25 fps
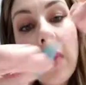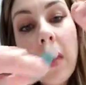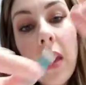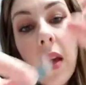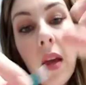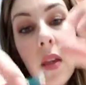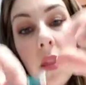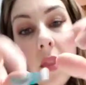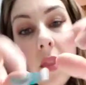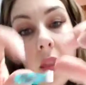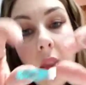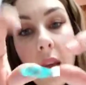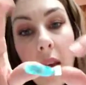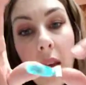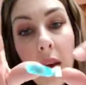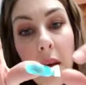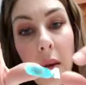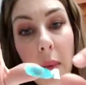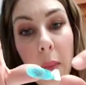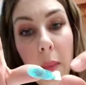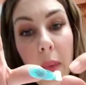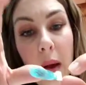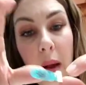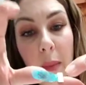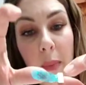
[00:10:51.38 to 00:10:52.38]
And
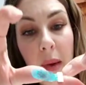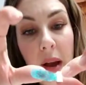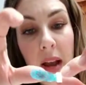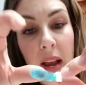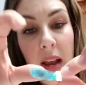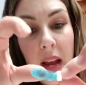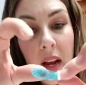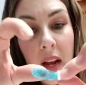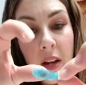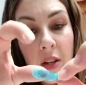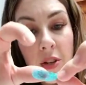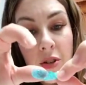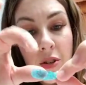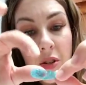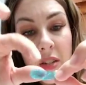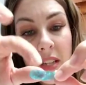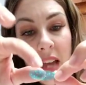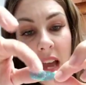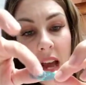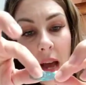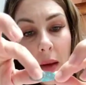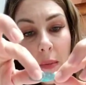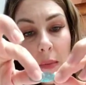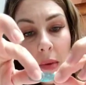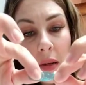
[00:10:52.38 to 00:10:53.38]
then bye-bye extra
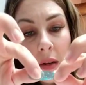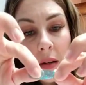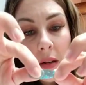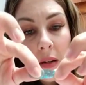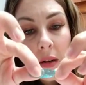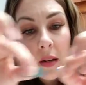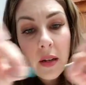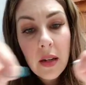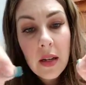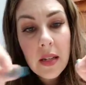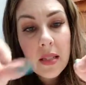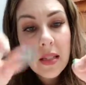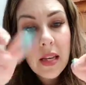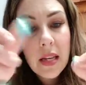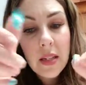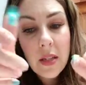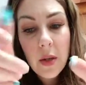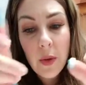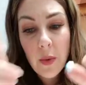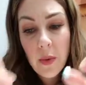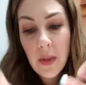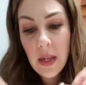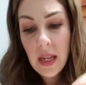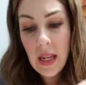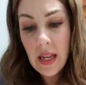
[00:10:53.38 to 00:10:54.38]
tab, because I
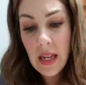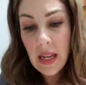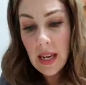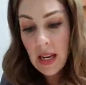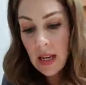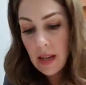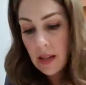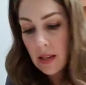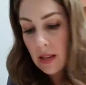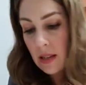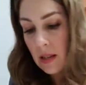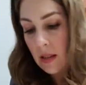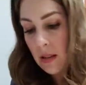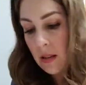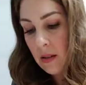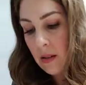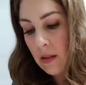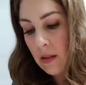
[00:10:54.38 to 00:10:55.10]
don't need it.